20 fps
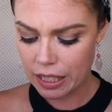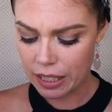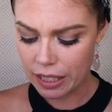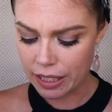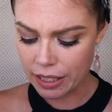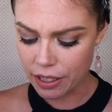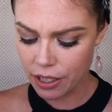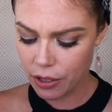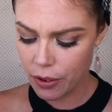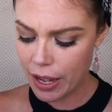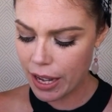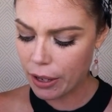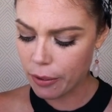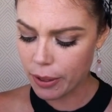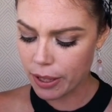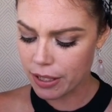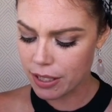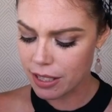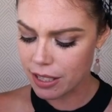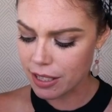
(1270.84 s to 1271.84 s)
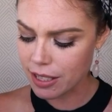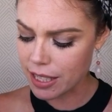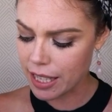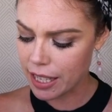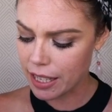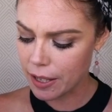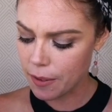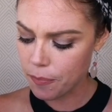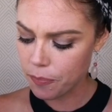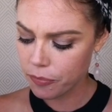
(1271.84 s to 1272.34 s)
don't know how else to
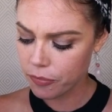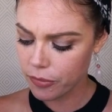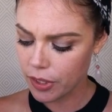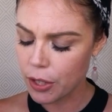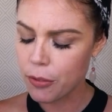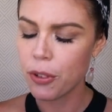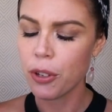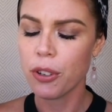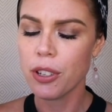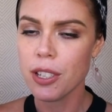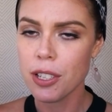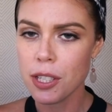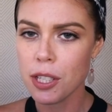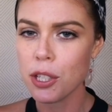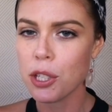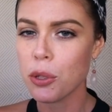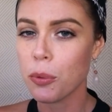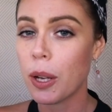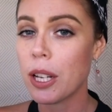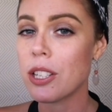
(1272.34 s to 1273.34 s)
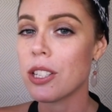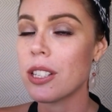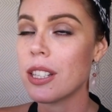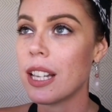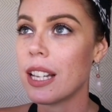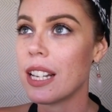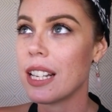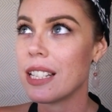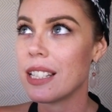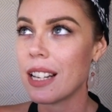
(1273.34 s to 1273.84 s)
say it. If you're in a situation
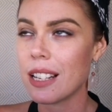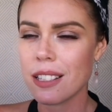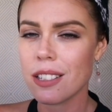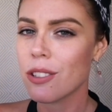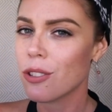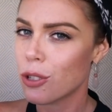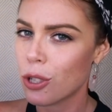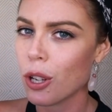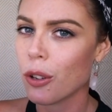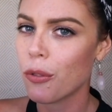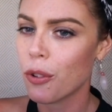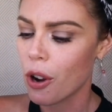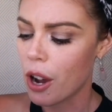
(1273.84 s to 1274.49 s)
that doesn't serve your